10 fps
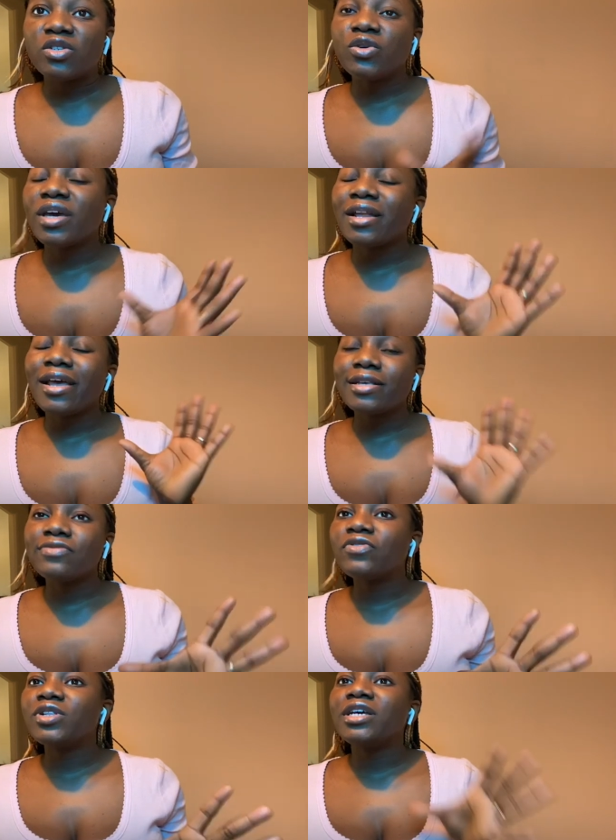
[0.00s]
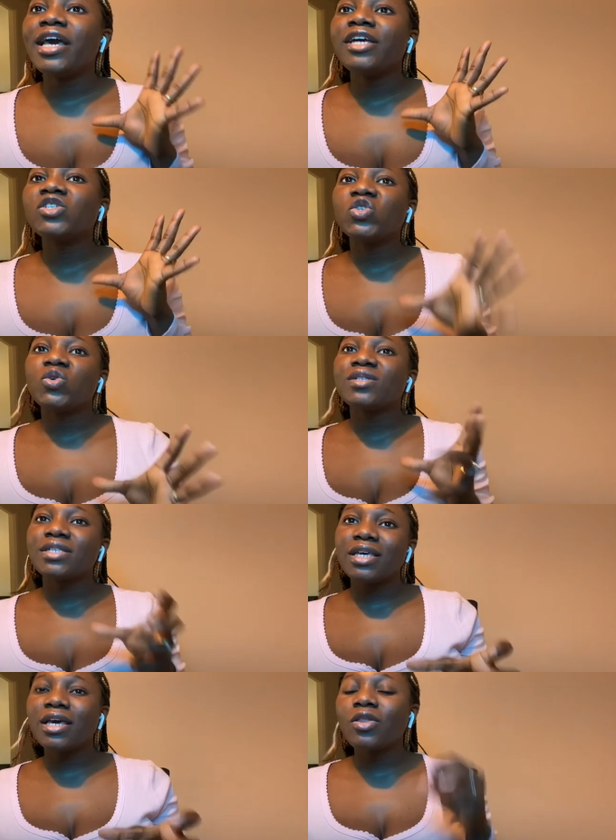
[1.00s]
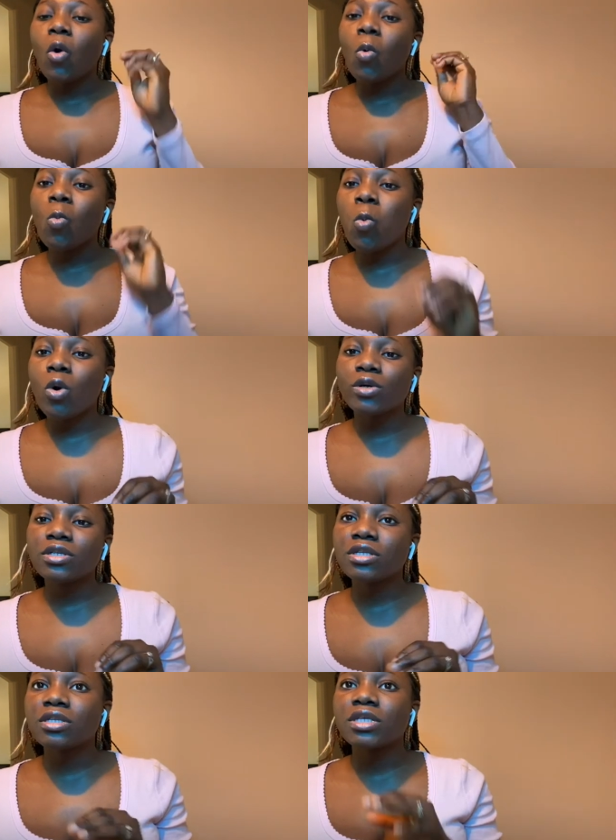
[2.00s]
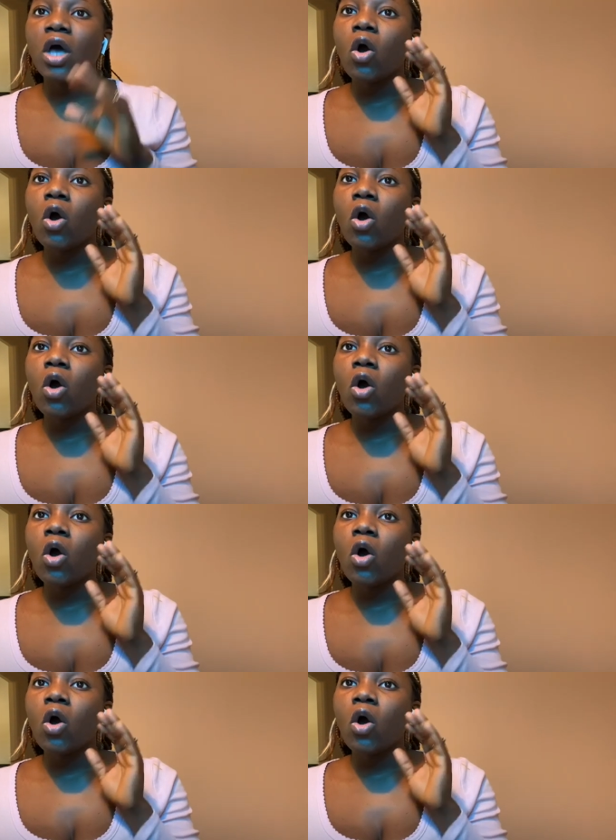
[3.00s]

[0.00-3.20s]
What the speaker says: You can exfoliate your skin once